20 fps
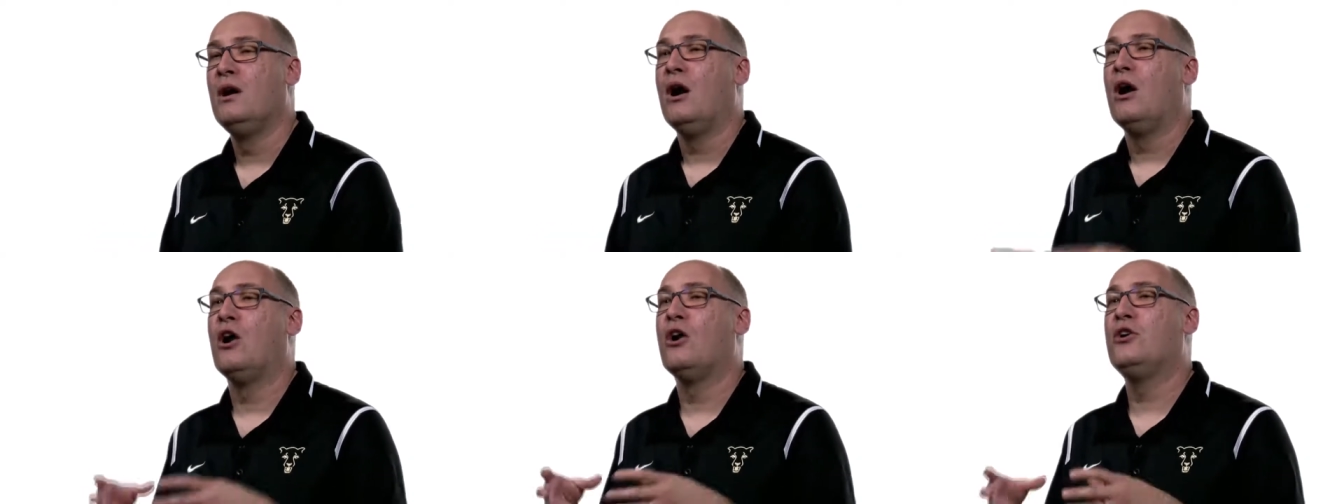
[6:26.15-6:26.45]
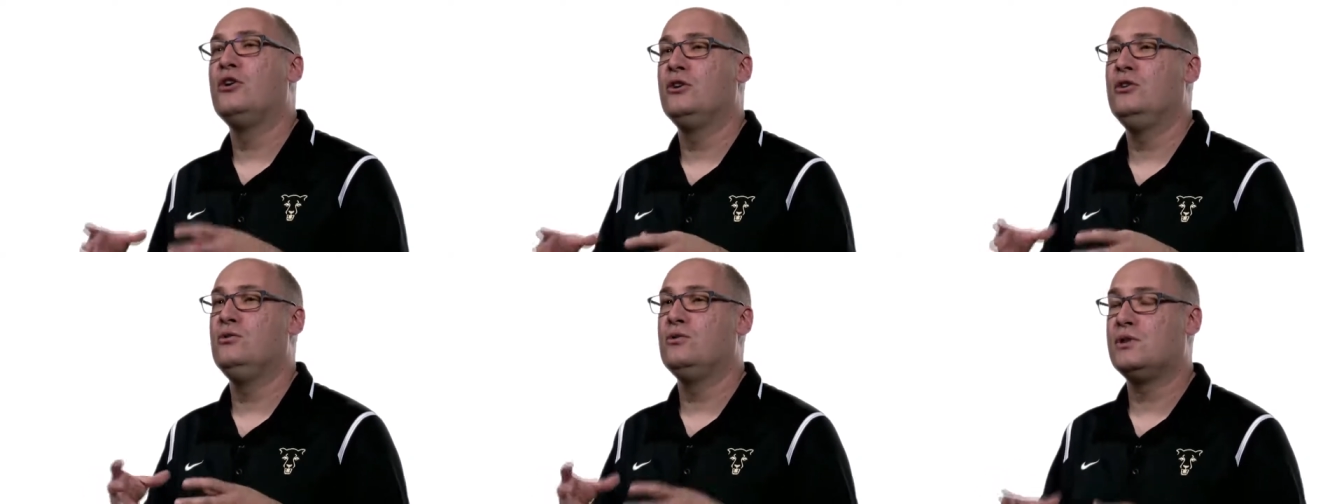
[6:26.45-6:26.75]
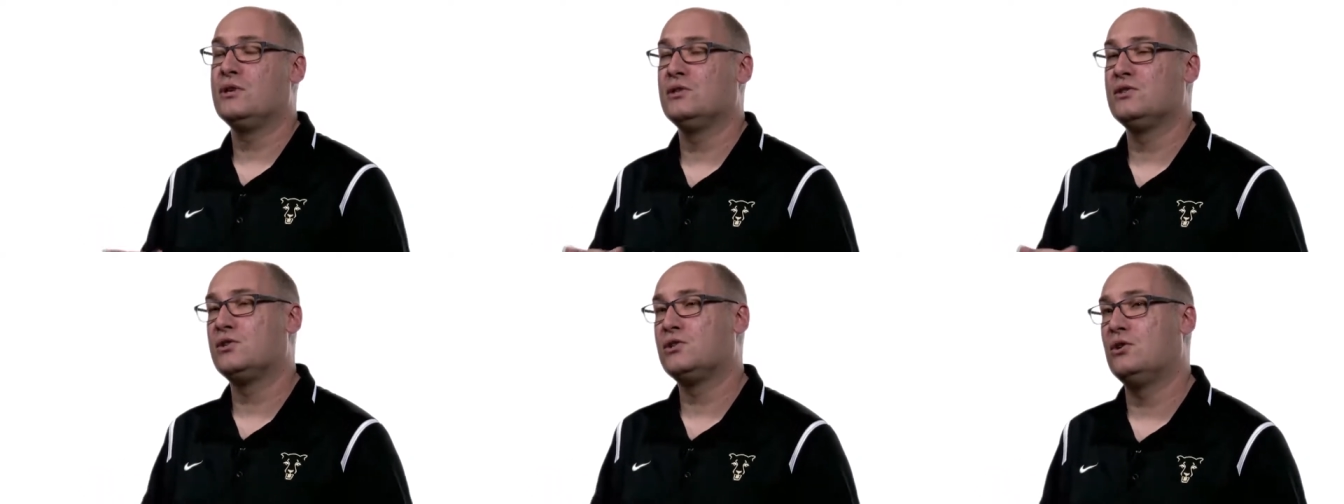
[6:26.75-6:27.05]
Are you
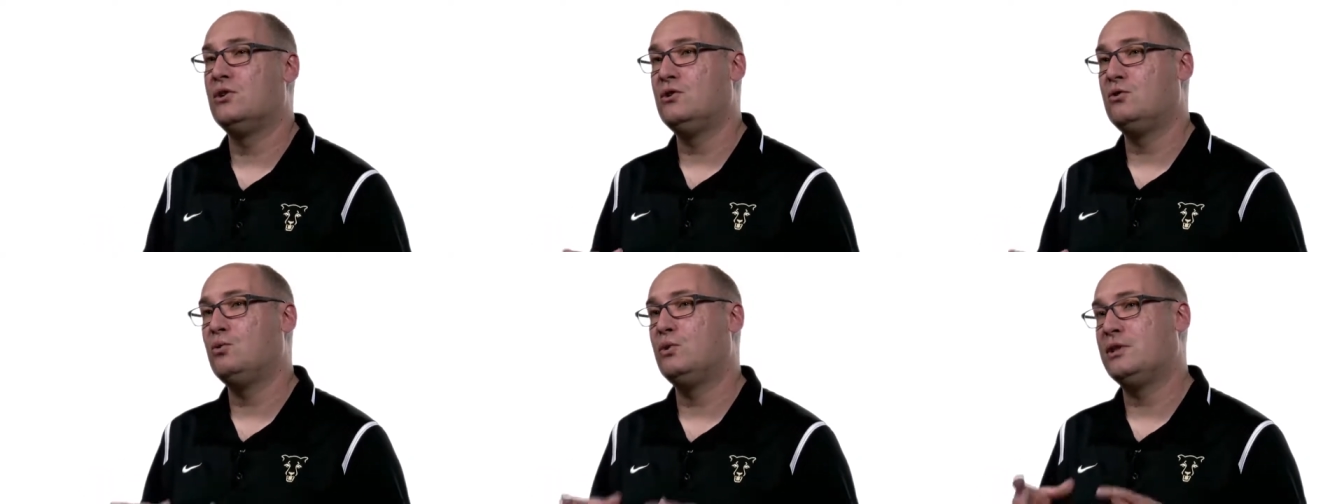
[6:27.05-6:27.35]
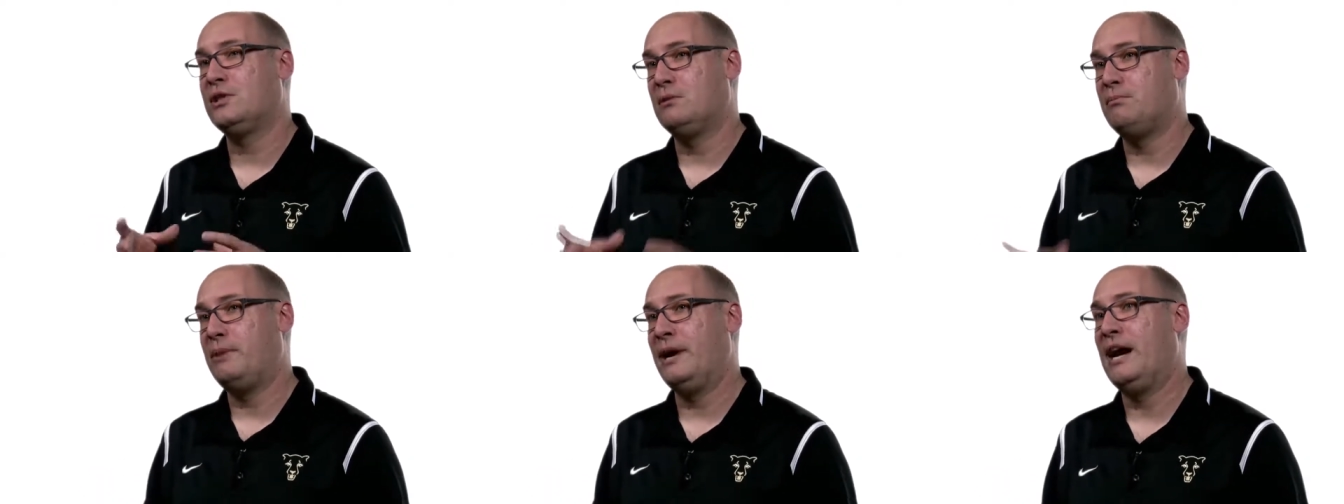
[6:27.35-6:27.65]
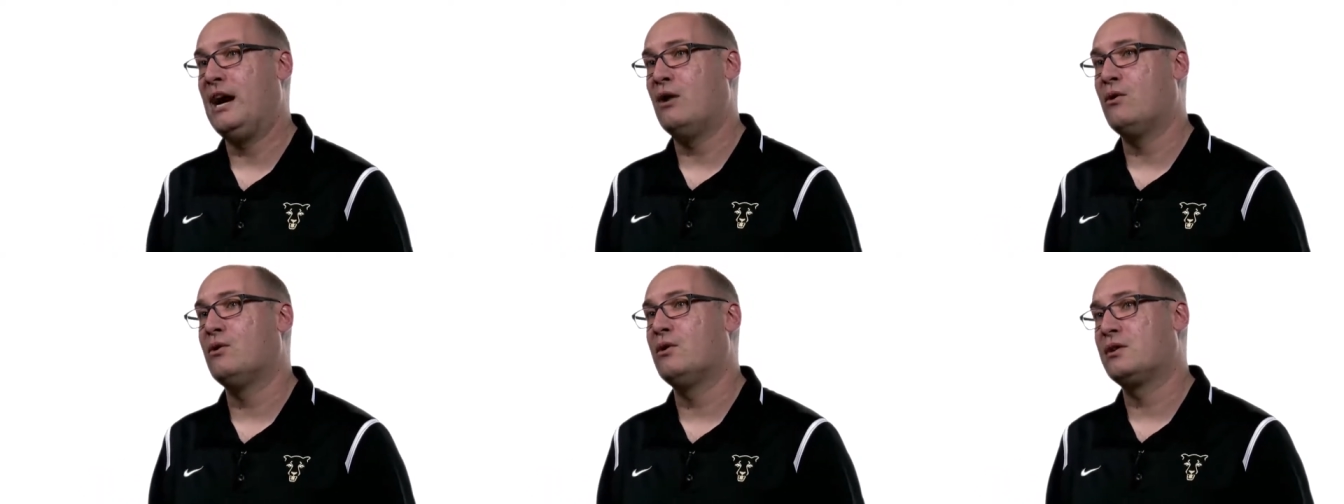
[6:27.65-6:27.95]
concerned with the
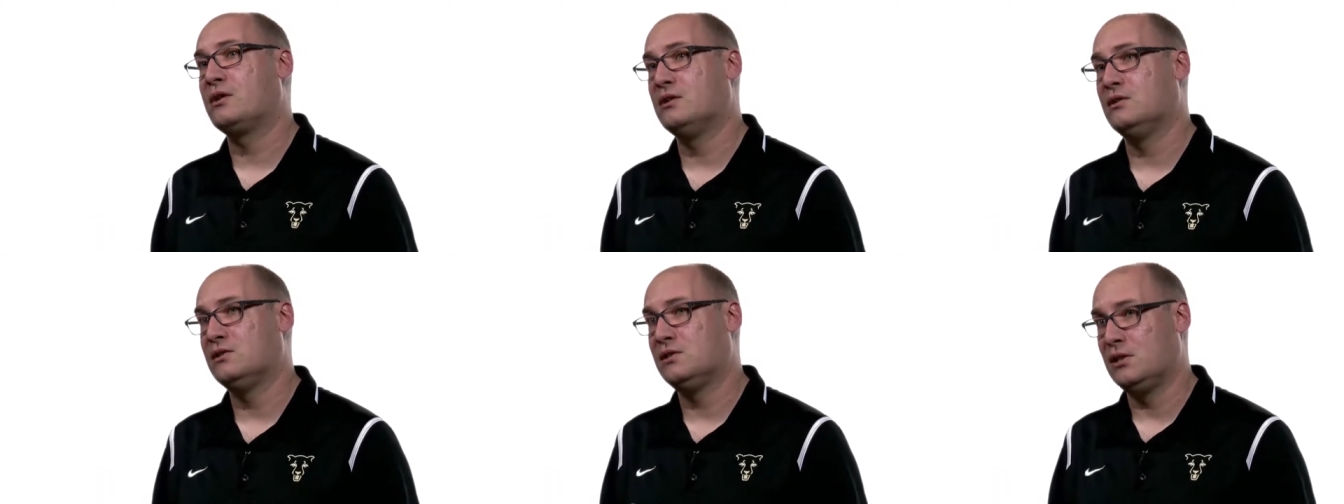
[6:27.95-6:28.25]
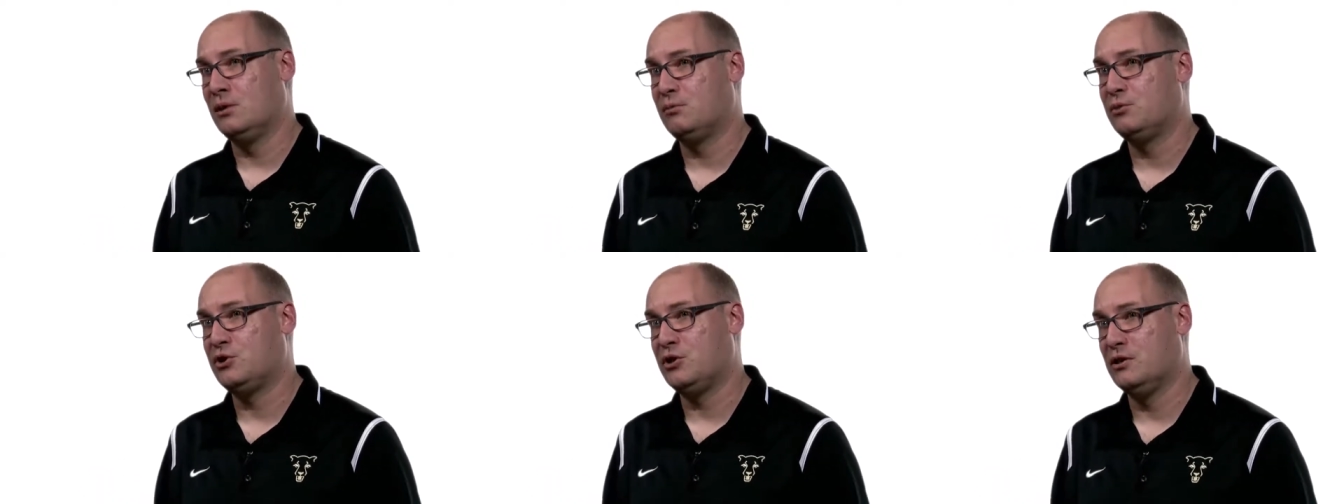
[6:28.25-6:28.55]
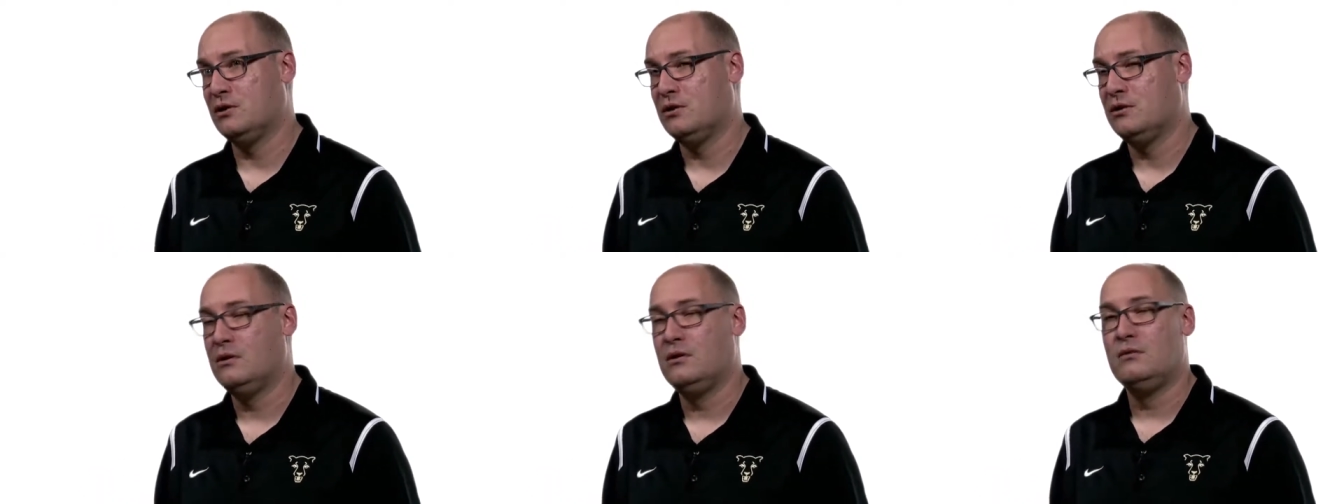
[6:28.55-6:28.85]
power
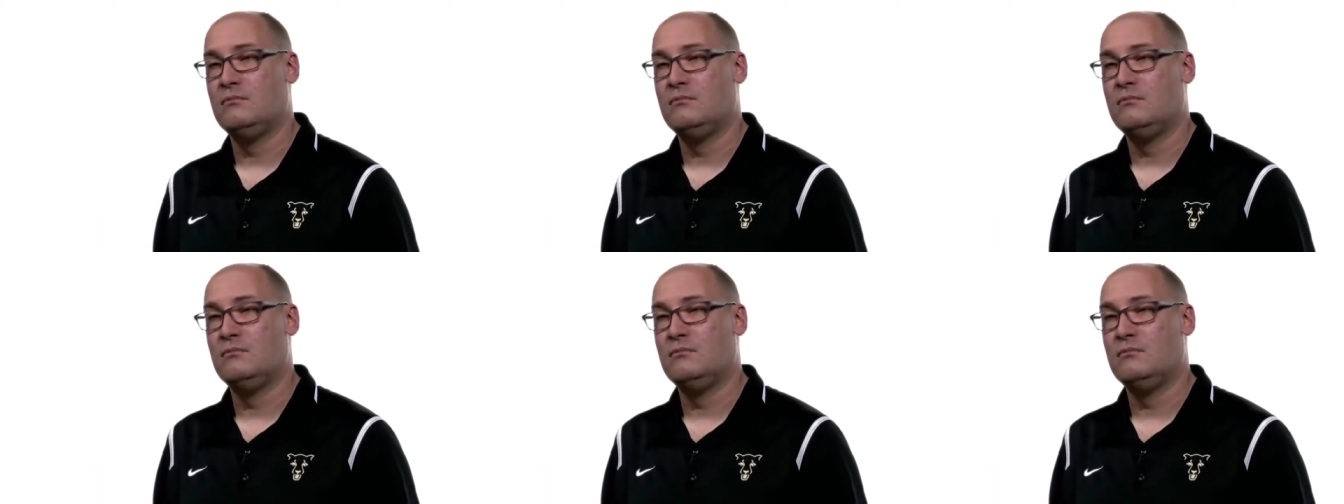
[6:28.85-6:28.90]
consumption?